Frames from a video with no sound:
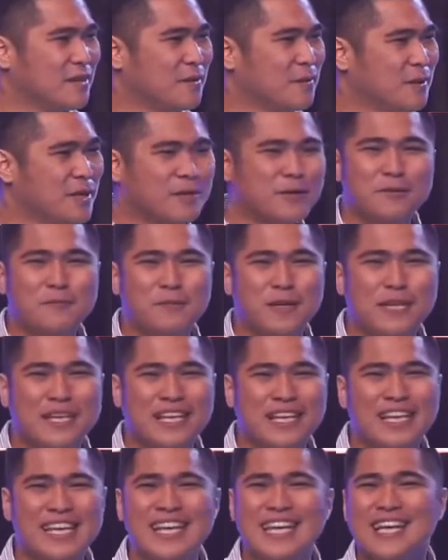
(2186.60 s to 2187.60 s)
We could be
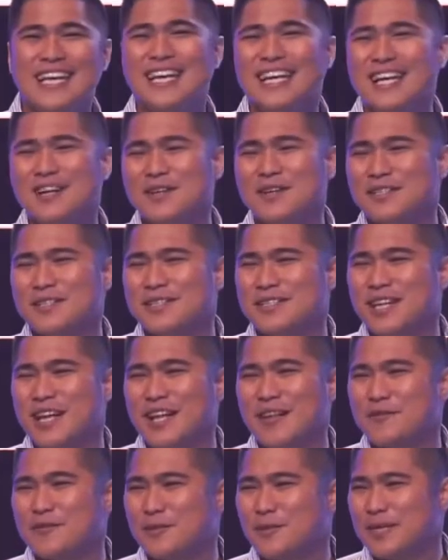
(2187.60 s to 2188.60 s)
healing
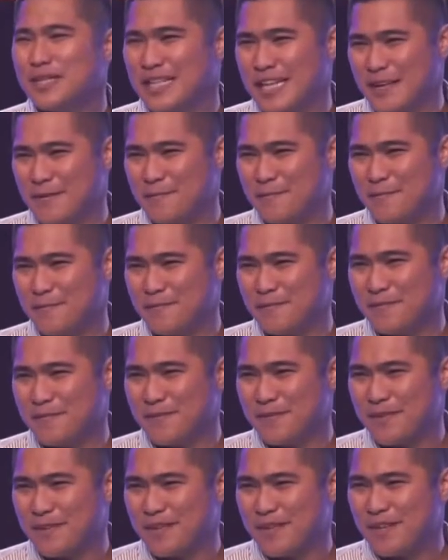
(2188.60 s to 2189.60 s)
ourselves with Him.
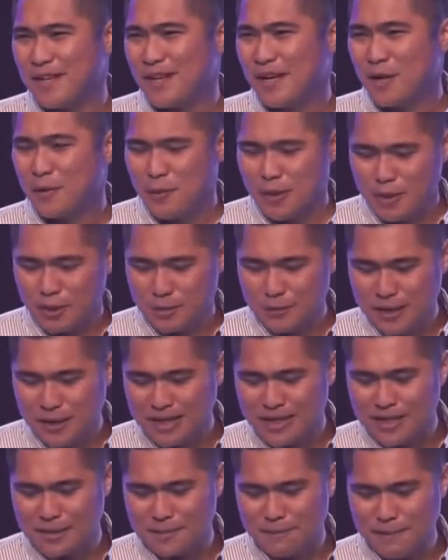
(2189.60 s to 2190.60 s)
We could be
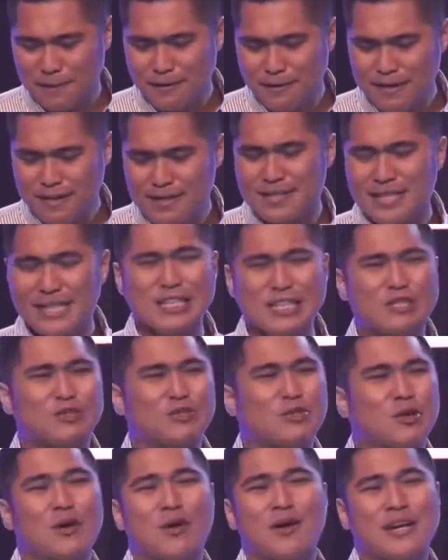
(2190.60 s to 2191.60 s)
experiencing
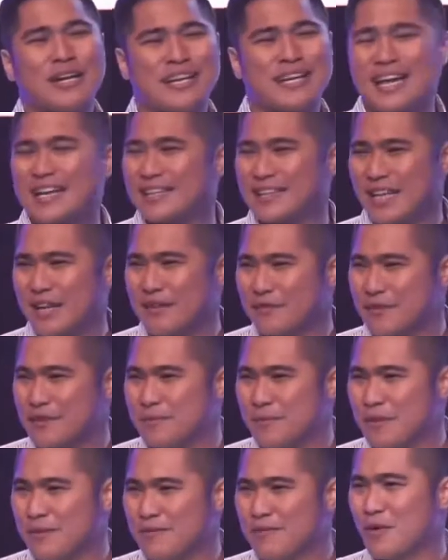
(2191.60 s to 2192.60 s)
joy like never
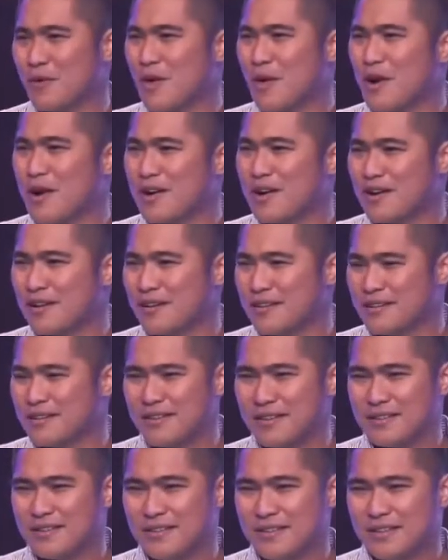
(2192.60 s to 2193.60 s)
before.
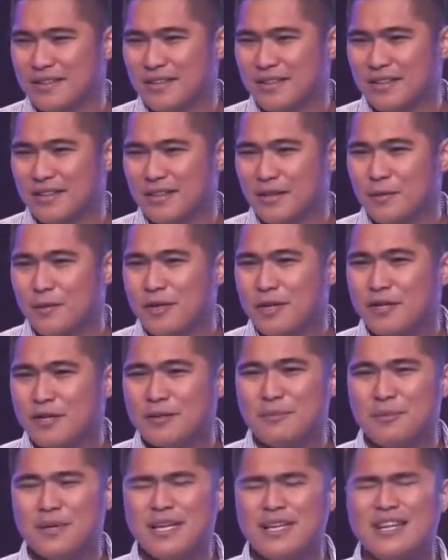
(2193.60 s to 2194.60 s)
We
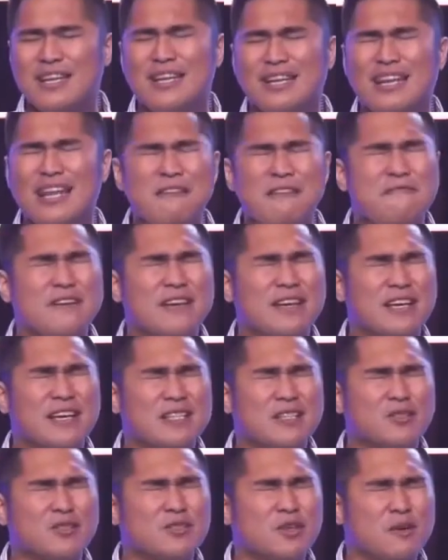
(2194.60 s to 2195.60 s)
could be living
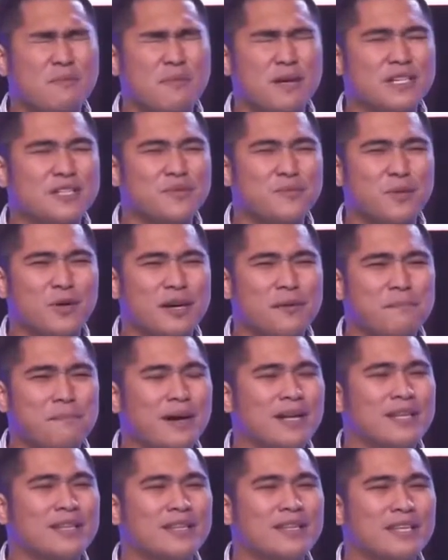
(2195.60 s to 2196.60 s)
in so much more
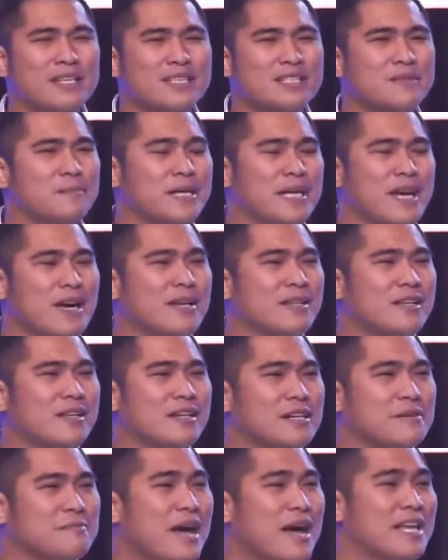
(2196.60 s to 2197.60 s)
abundance beyond
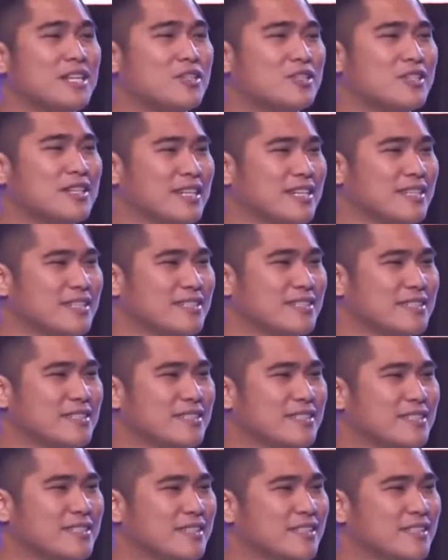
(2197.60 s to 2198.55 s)
our imaginings